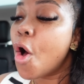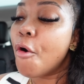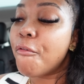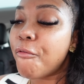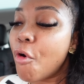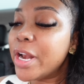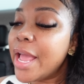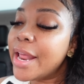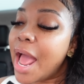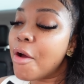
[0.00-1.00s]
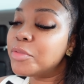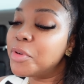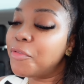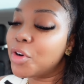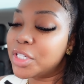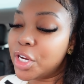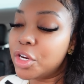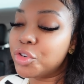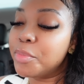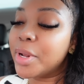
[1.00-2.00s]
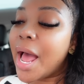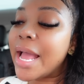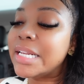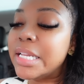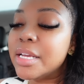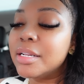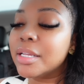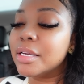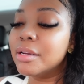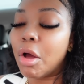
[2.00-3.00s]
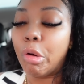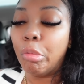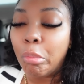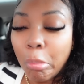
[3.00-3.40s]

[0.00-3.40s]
48 hours before surgery, but ideally, oh,